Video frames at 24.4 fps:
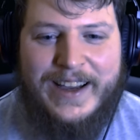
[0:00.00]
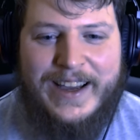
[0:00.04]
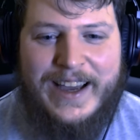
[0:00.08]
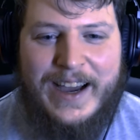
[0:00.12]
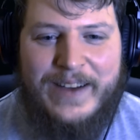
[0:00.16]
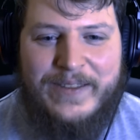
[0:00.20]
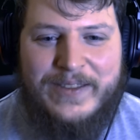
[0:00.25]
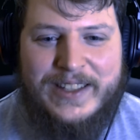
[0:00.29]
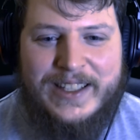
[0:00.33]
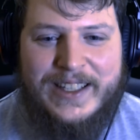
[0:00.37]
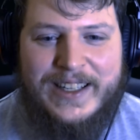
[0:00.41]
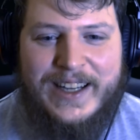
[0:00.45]

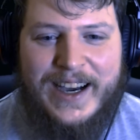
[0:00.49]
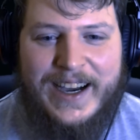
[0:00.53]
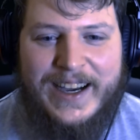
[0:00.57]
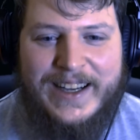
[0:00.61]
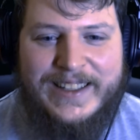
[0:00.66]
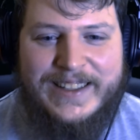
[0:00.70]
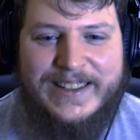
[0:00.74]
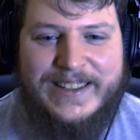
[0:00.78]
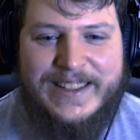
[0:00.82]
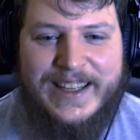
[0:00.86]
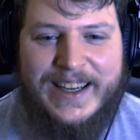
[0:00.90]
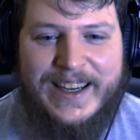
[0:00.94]
Captain
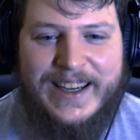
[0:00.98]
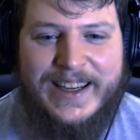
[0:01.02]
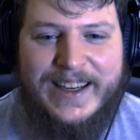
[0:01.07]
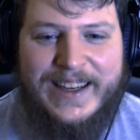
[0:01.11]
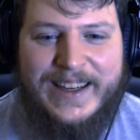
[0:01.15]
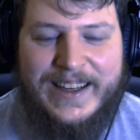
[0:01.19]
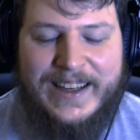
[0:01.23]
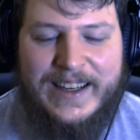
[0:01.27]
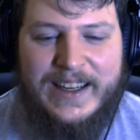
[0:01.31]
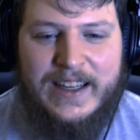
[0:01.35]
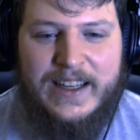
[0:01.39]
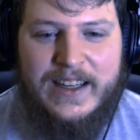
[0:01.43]
Hindsight.
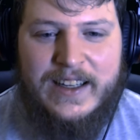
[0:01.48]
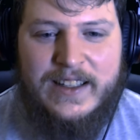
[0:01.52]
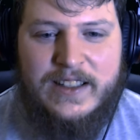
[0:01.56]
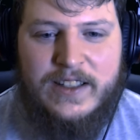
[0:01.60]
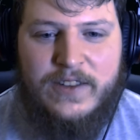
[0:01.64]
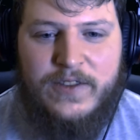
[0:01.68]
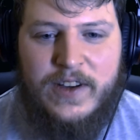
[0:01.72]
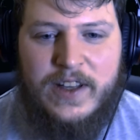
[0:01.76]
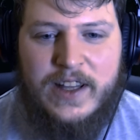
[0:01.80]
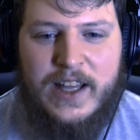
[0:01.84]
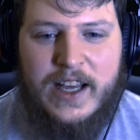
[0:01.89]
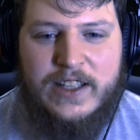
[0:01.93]
You
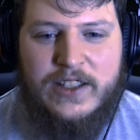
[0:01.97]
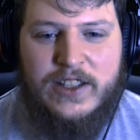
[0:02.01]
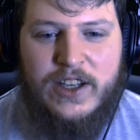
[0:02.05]
think that's